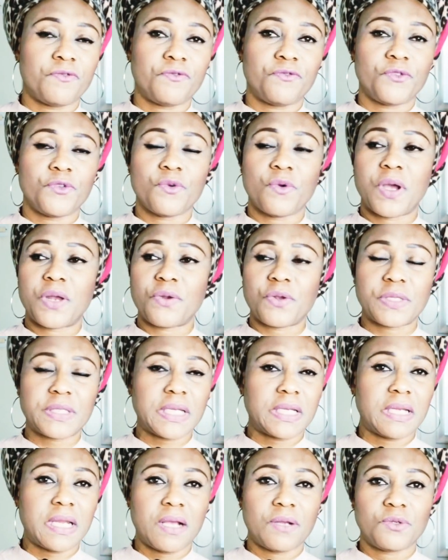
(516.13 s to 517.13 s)
you are not
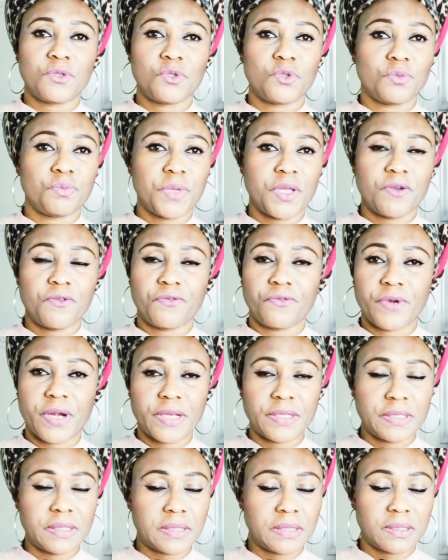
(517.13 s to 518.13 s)
allowed to make
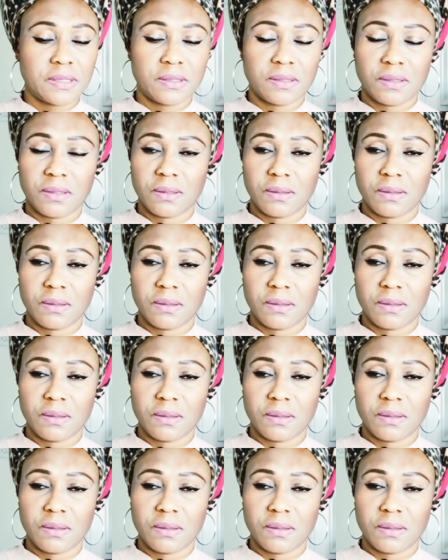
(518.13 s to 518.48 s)
friends,